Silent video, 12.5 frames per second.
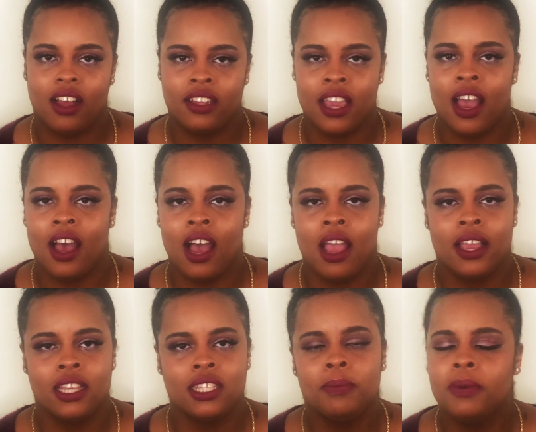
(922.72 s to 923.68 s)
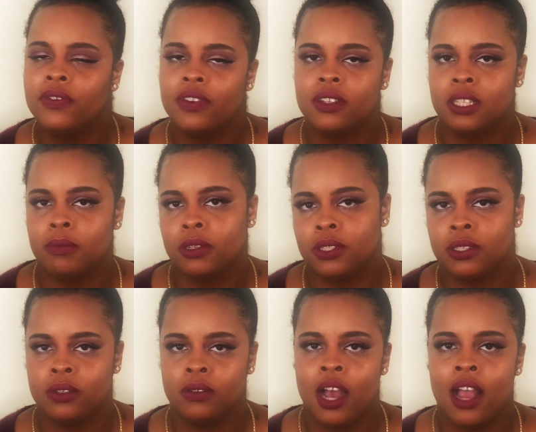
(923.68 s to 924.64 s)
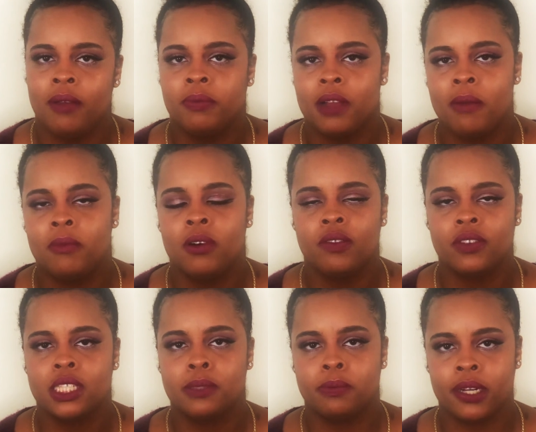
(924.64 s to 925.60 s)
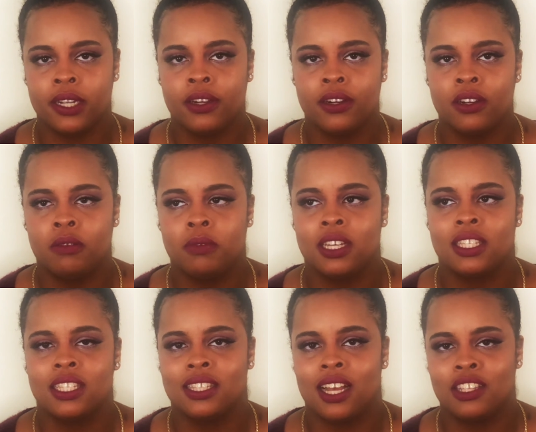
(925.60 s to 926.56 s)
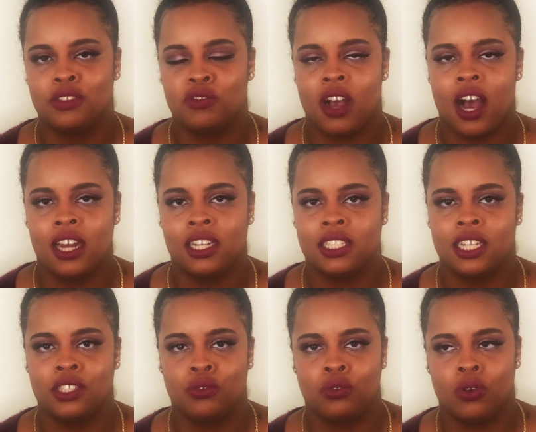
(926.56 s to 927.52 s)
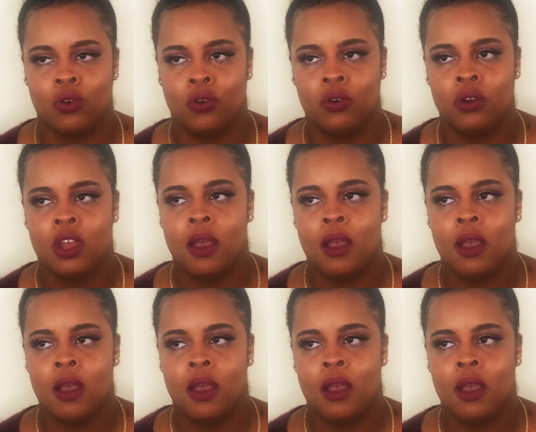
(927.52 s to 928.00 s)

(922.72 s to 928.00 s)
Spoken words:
yeah, I guess I prefer summer too. I'm more of a spring girl because it's not too hot and it's not too cold.